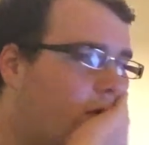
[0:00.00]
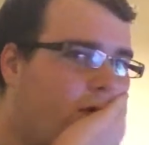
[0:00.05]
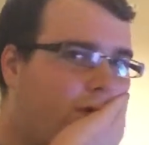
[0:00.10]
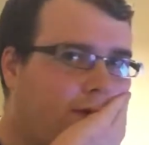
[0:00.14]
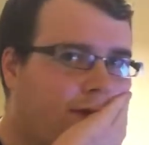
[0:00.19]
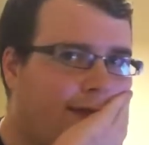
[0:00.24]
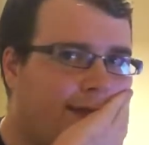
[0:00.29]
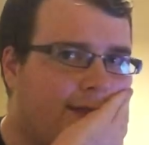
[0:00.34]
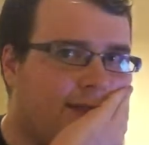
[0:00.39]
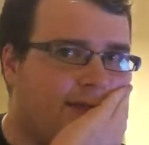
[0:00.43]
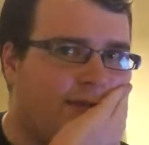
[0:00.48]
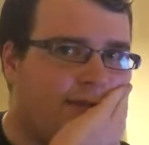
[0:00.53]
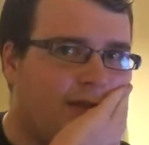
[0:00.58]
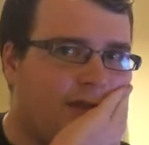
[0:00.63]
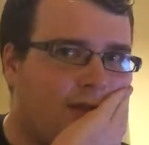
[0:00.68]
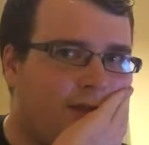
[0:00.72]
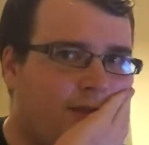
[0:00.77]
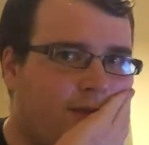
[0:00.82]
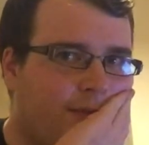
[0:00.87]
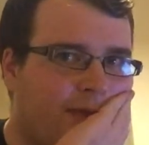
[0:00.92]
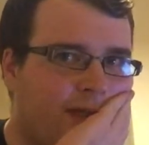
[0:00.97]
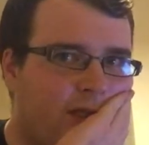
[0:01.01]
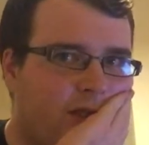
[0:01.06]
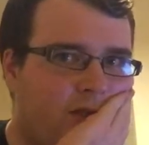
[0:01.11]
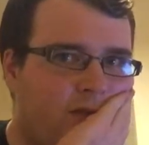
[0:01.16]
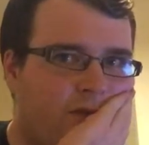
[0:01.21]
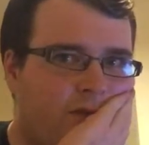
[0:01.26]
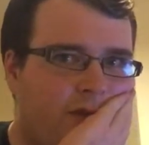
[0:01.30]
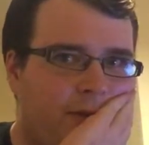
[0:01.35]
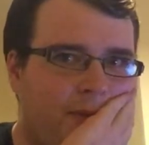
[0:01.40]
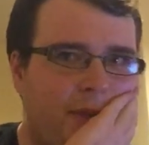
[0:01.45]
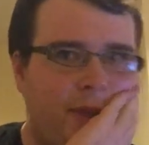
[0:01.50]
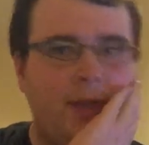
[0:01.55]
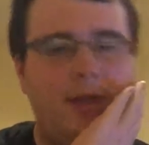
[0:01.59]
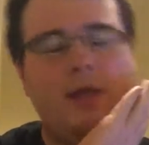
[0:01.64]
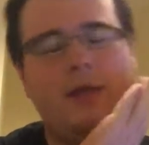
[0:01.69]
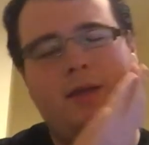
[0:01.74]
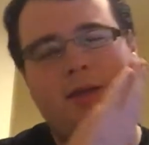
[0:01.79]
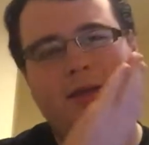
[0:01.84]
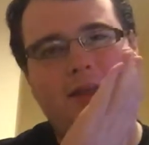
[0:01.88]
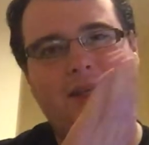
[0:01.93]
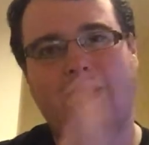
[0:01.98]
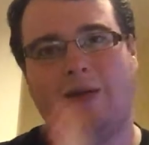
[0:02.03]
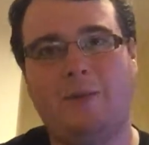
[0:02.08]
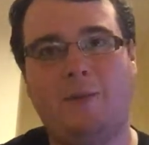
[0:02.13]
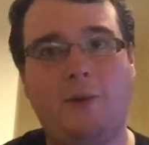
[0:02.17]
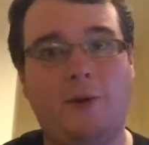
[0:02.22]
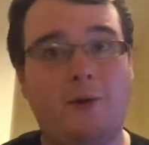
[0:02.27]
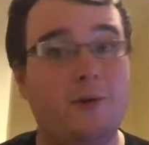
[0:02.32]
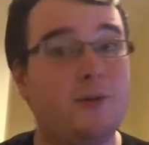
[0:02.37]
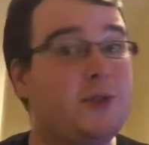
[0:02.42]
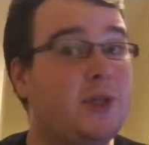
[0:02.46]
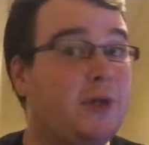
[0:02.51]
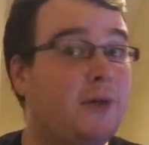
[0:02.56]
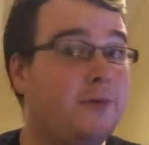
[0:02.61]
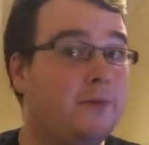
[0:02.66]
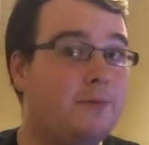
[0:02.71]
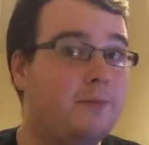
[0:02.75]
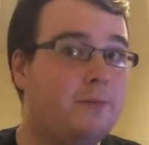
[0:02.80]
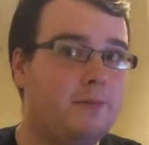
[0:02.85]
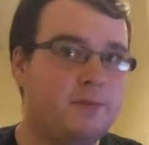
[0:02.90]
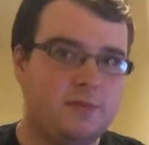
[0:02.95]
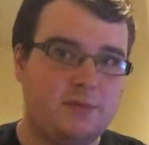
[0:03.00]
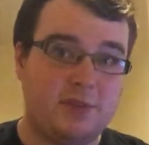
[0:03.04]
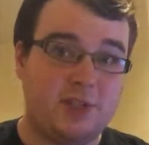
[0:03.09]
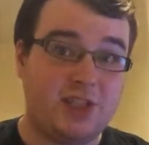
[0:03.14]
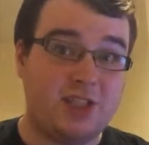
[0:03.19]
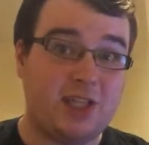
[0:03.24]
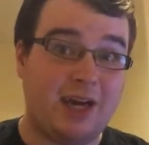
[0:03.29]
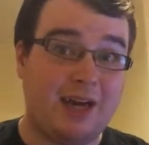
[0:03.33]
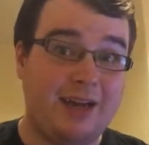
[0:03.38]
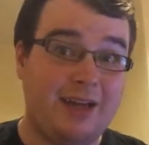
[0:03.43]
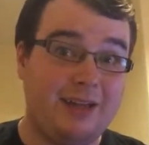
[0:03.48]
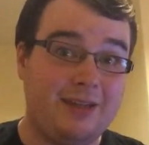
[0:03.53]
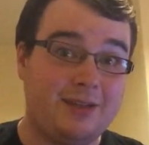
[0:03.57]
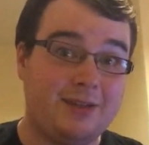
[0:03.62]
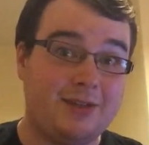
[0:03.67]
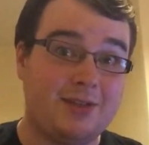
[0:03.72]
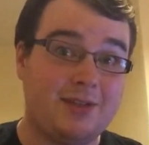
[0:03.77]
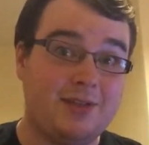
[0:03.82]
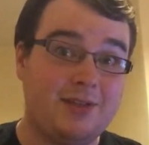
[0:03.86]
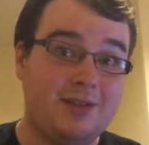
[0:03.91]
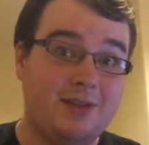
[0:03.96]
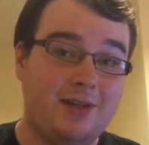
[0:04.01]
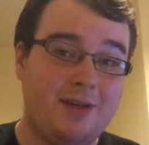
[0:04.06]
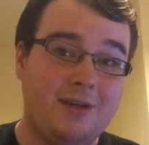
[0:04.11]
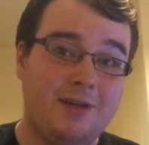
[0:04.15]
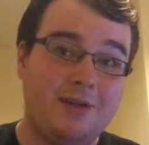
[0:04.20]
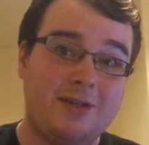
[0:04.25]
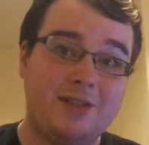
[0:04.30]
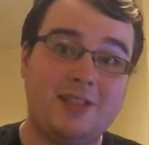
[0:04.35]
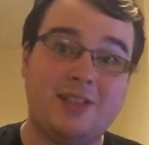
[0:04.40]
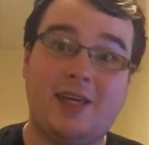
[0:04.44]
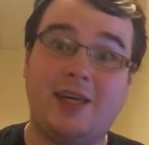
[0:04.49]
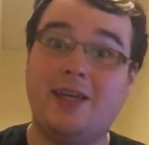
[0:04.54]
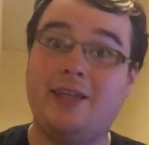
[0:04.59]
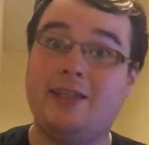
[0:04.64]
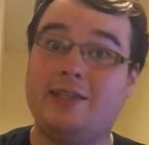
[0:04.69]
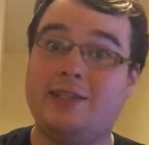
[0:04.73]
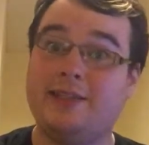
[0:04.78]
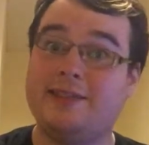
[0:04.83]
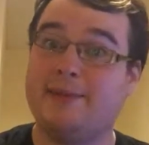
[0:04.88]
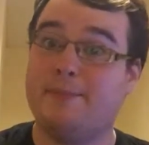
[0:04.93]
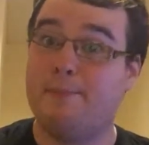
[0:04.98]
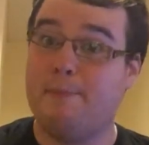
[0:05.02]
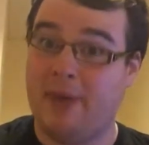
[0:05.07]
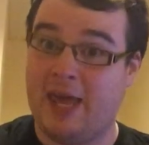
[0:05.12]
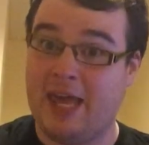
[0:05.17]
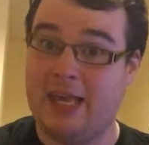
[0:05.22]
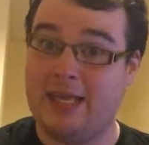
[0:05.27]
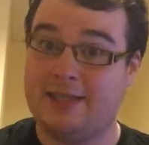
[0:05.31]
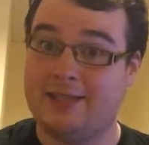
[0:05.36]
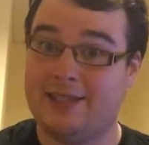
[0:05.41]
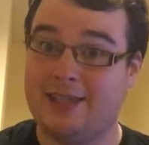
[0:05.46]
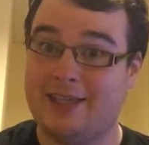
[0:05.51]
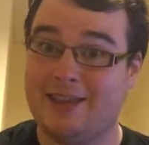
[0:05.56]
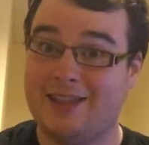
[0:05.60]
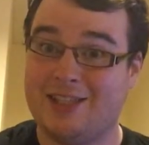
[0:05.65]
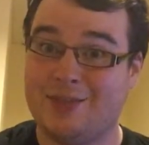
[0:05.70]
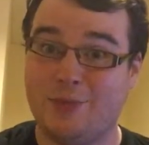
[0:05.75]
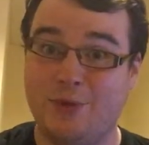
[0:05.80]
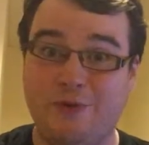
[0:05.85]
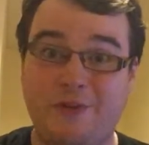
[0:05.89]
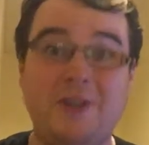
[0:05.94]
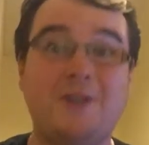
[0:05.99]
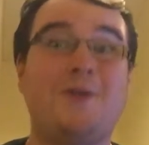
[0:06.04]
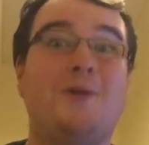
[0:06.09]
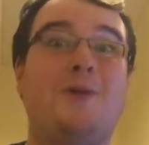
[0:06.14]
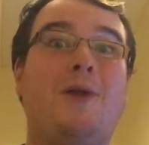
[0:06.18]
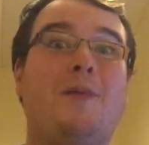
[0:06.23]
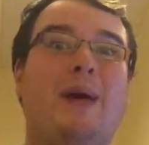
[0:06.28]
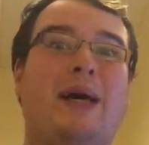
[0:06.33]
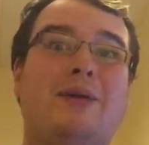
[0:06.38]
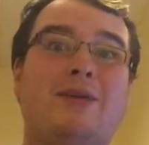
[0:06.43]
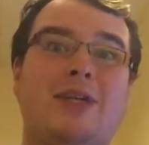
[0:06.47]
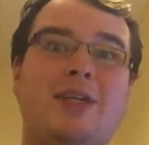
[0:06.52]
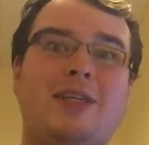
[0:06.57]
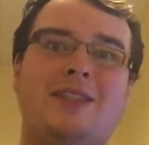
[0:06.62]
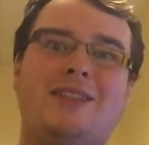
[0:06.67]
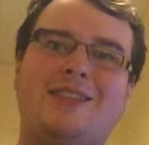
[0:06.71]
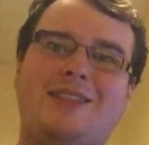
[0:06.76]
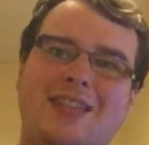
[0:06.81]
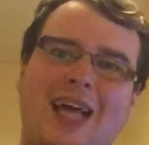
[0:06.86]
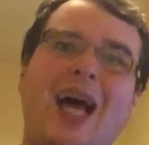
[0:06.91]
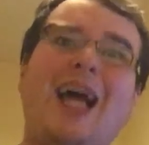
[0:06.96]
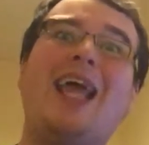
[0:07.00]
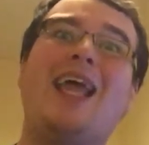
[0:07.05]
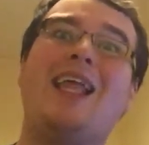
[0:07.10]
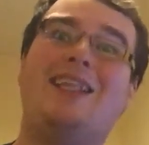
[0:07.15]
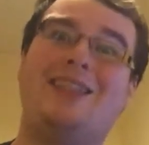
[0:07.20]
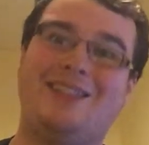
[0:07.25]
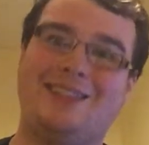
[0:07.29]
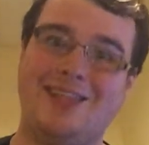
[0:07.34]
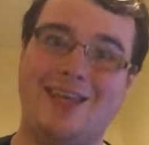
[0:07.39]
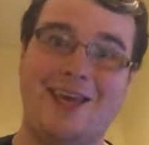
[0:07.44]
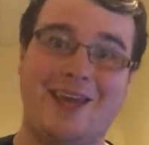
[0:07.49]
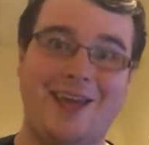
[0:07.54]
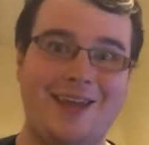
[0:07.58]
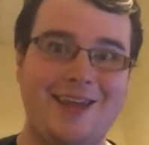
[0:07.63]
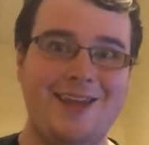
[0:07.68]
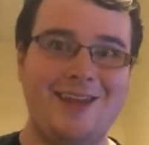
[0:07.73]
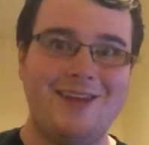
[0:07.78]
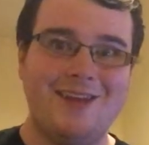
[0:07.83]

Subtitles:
What else have I got to mention from it? Also, science. Science is amazing. This movie is all about sciencing.